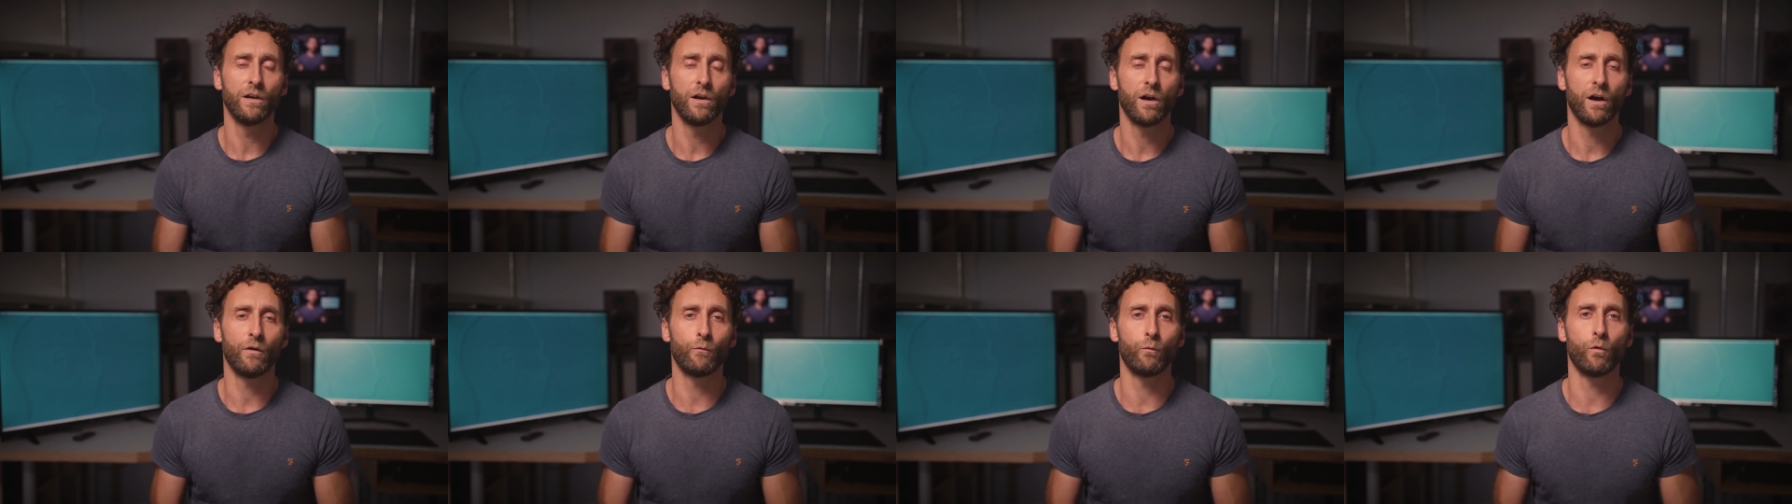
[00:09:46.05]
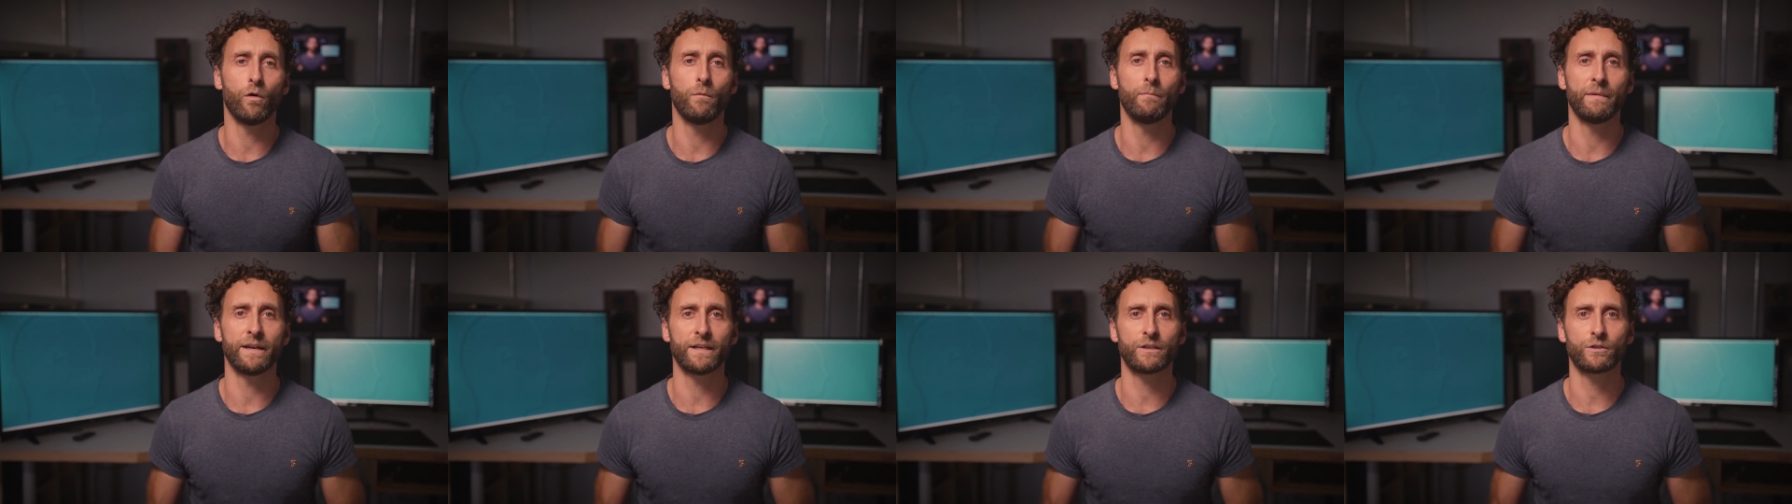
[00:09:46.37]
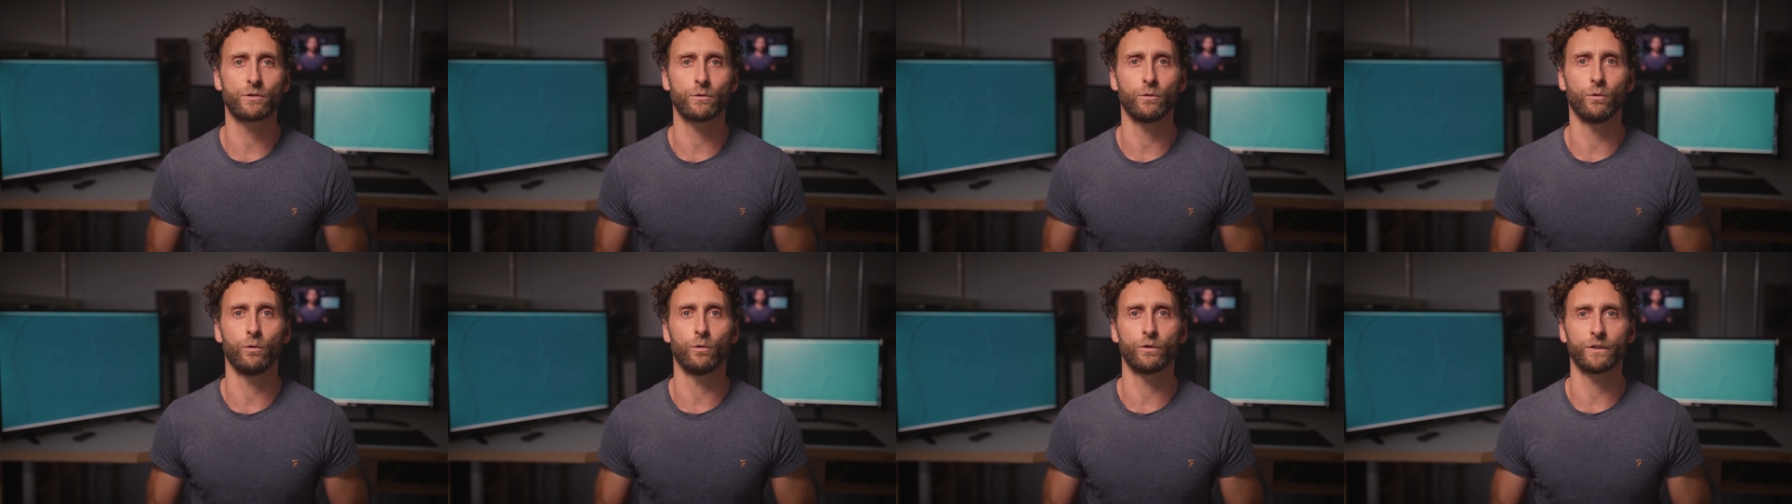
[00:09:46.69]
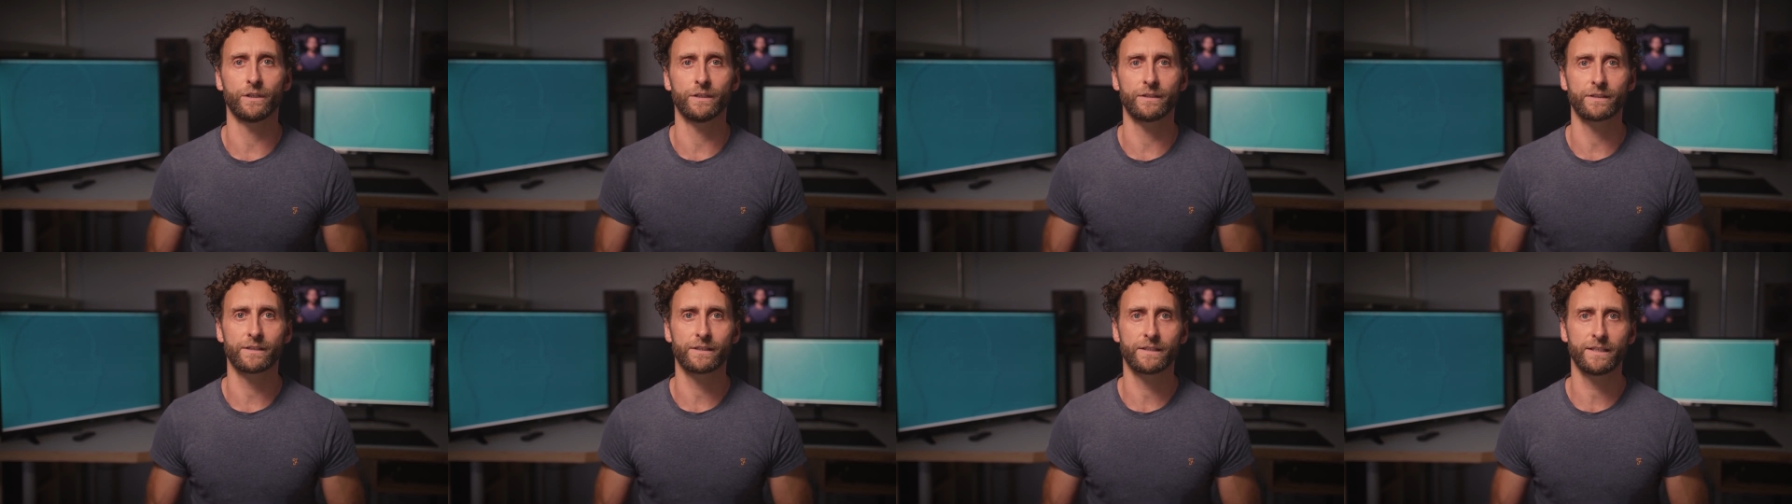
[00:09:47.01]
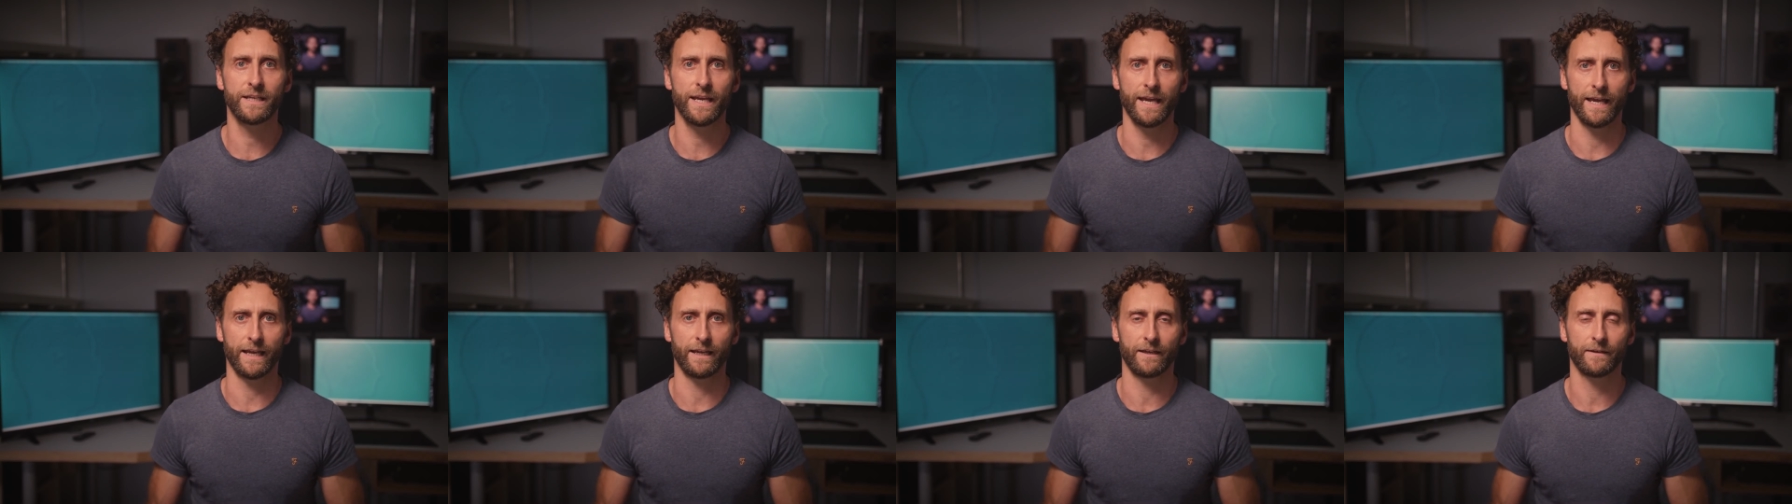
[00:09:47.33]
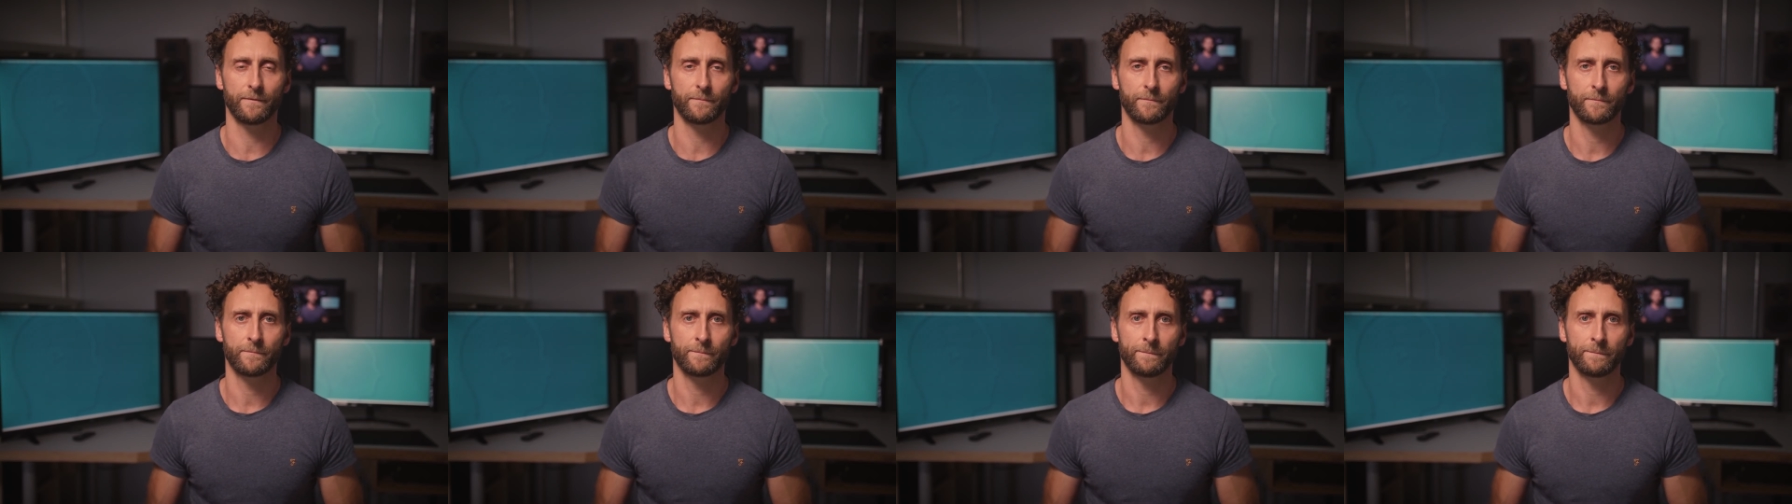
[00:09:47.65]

of what makes your audience tick.